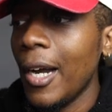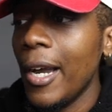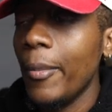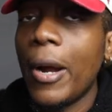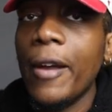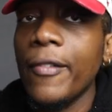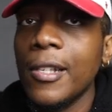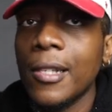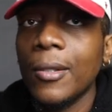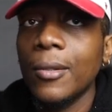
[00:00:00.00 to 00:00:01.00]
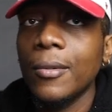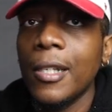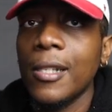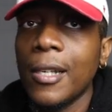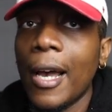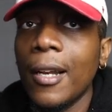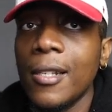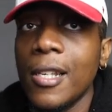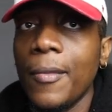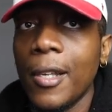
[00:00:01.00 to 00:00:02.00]
All right, private is kind
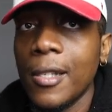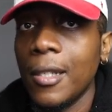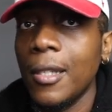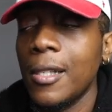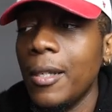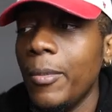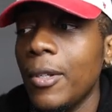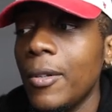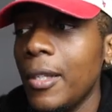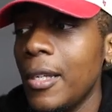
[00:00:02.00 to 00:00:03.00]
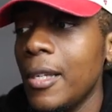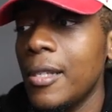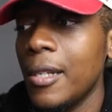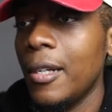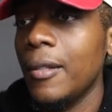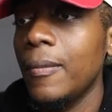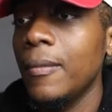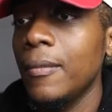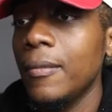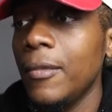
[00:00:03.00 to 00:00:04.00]
of the same thing as unlisted, but the only thing is
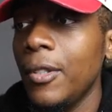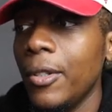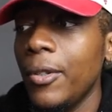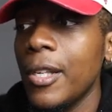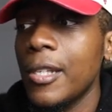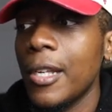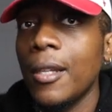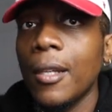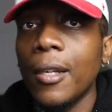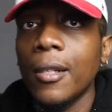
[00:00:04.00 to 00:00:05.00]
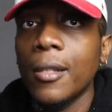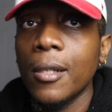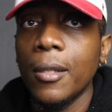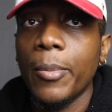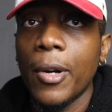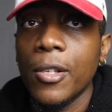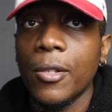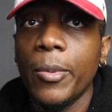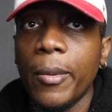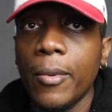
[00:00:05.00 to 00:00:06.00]
you know, you can send the link to
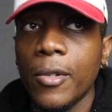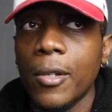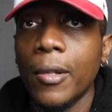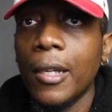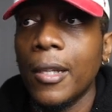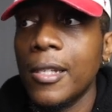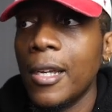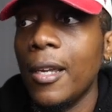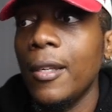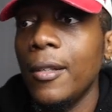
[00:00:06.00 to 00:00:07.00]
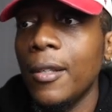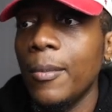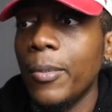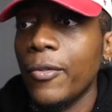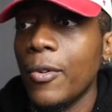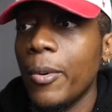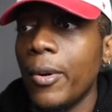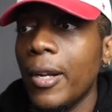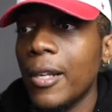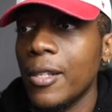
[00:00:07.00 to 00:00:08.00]
personal people. So like, let's say before
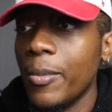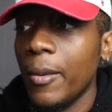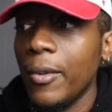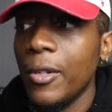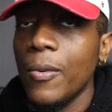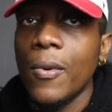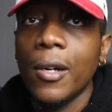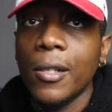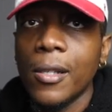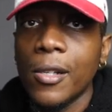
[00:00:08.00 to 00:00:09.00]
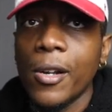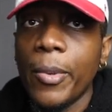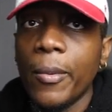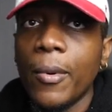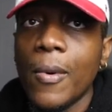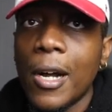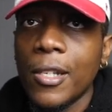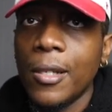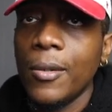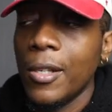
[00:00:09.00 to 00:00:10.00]
putting out to public, you want certain people to
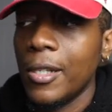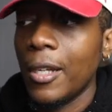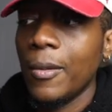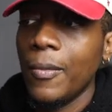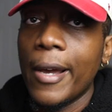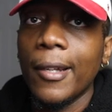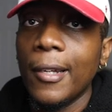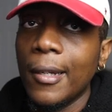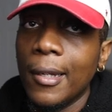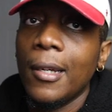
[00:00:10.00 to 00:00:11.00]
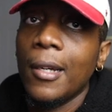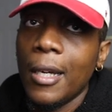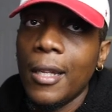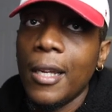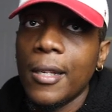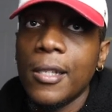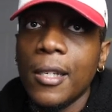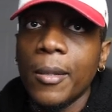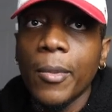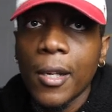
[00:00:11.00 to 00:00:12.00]
watch it, you can send them that link and they can
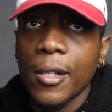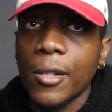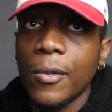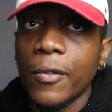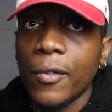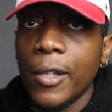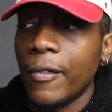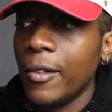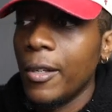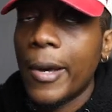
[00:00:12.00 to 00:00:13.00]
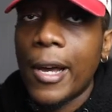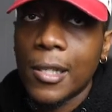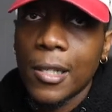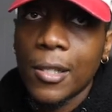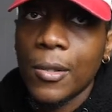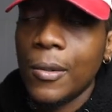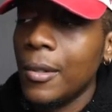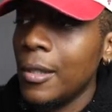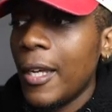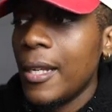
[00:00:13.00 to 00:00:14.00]
see it because you've given them access to.
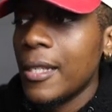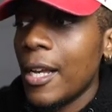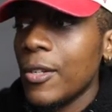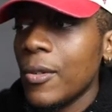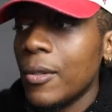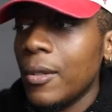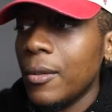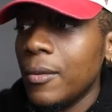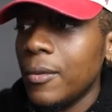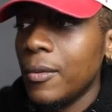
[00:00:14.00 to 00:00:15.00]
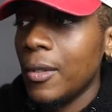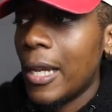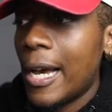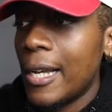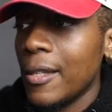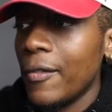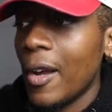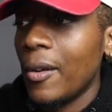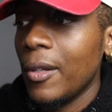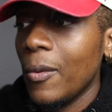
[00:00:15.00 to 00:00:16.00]
And then schedule, the last and
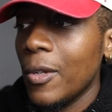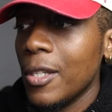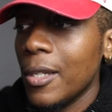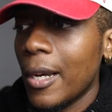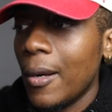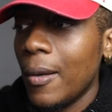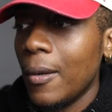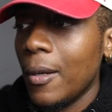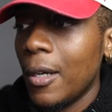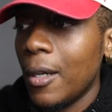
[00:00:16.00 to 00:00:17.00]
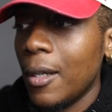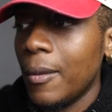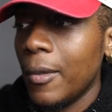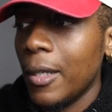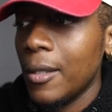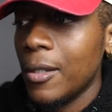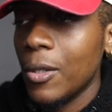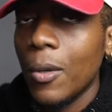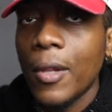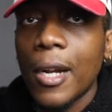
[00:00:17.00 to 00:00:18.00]
final thing, which is a
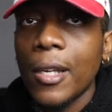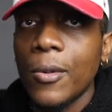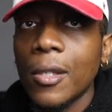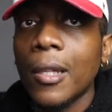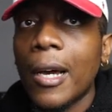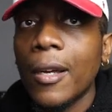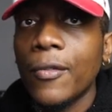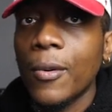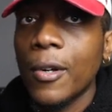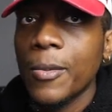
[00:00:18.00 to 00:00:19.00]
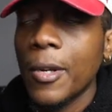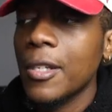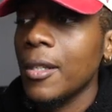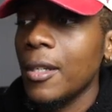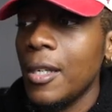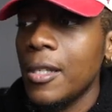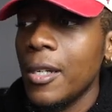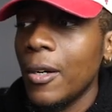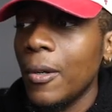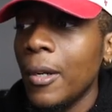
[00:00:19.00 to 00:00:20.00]
tool that I use a lot for especially the need
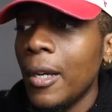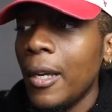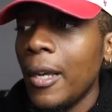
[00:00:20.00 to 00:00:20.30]
to know.